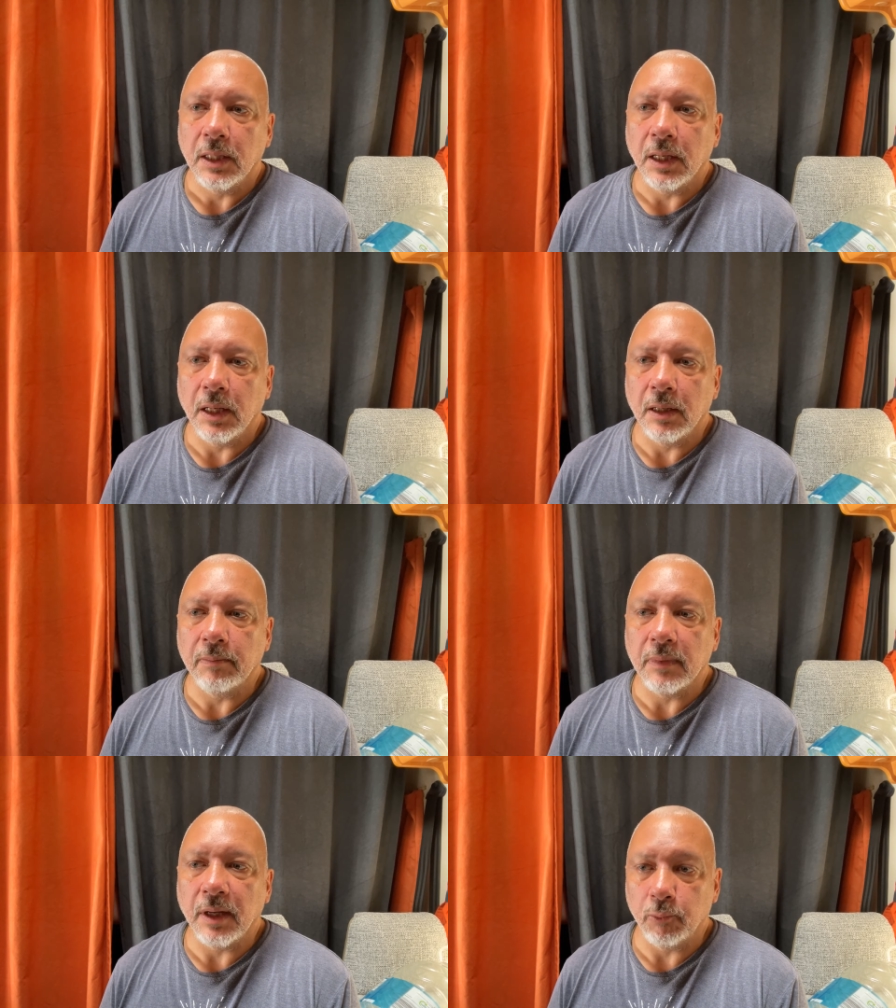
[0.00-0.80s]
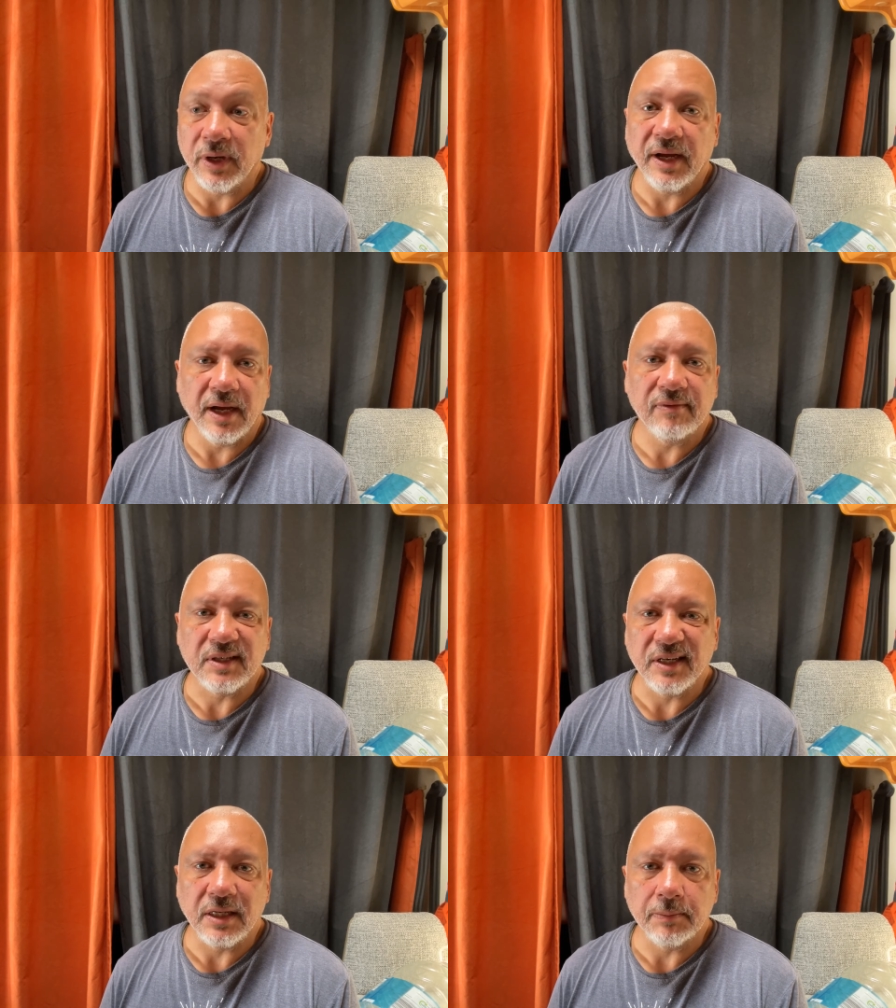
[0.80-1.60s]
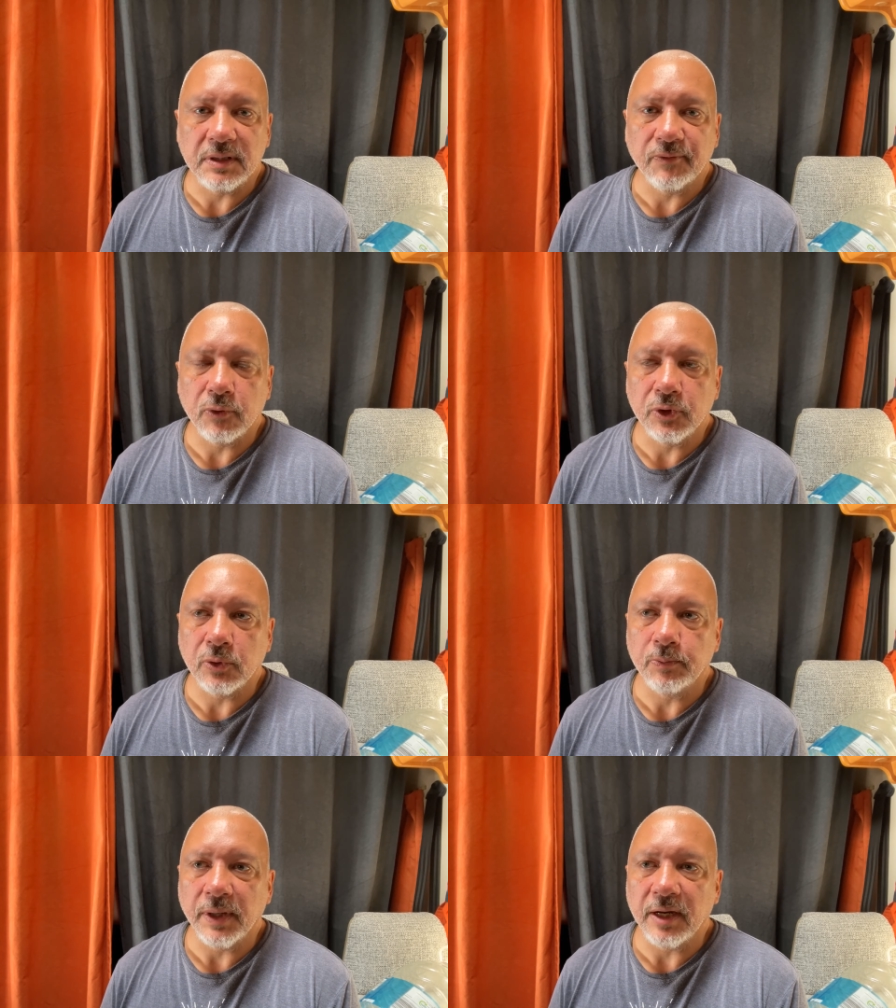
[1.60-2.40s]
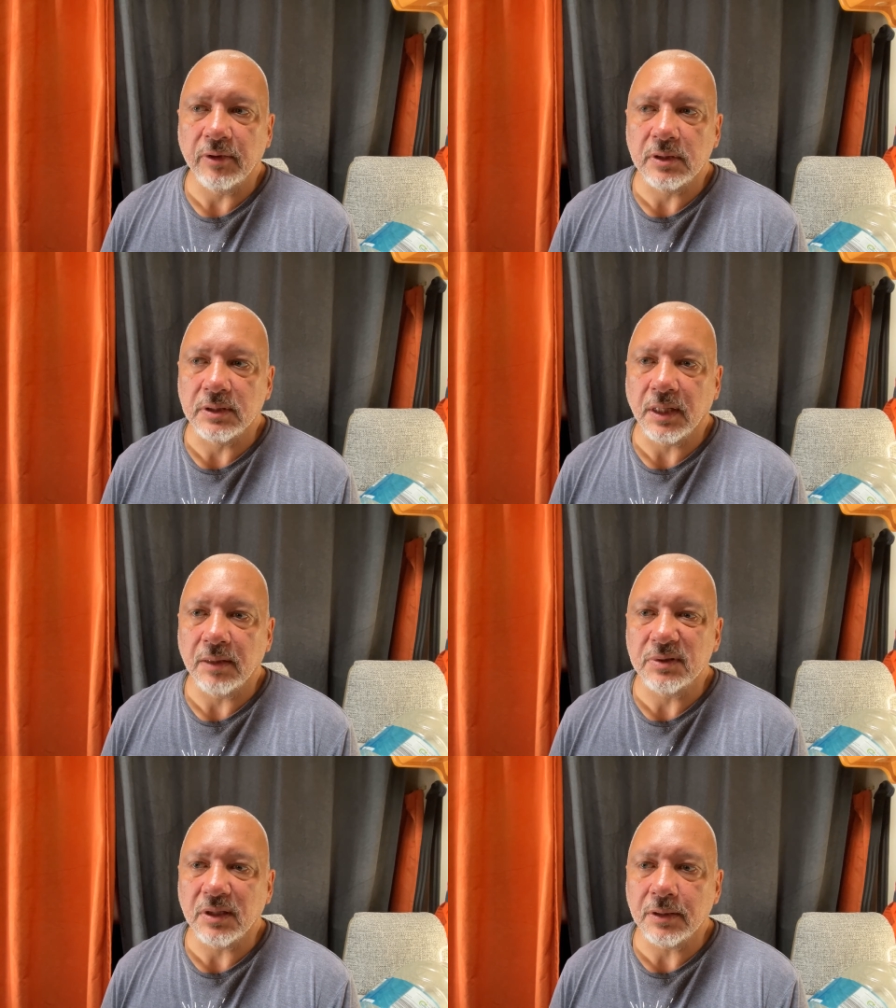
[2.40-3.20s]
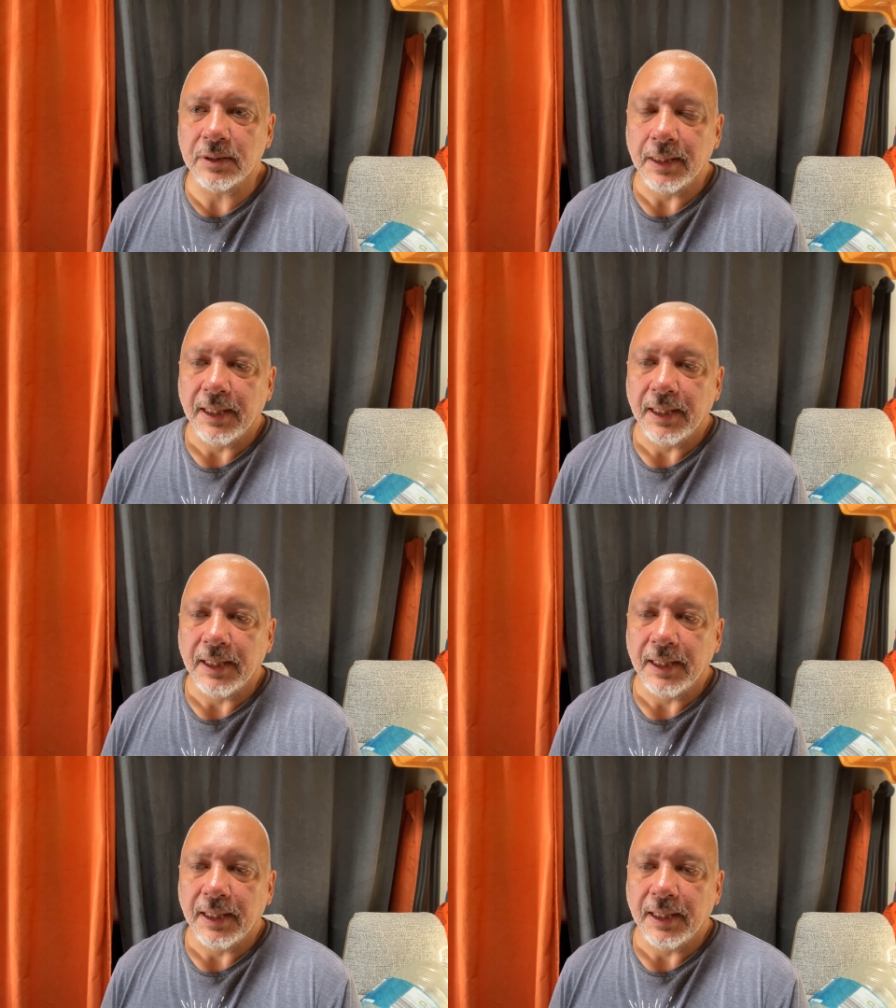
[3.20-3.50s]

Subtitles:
and when I have seen them, it's for a short period of time. So